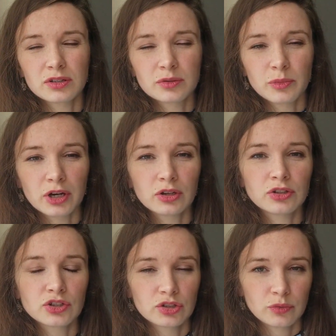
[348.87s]
My
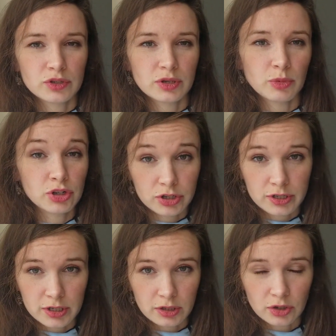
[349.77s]
condition was
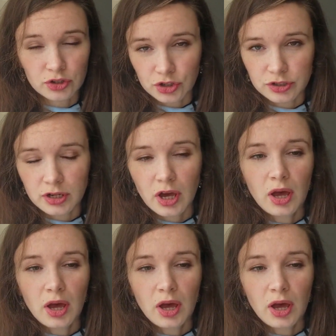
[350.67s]
emergency, urgent.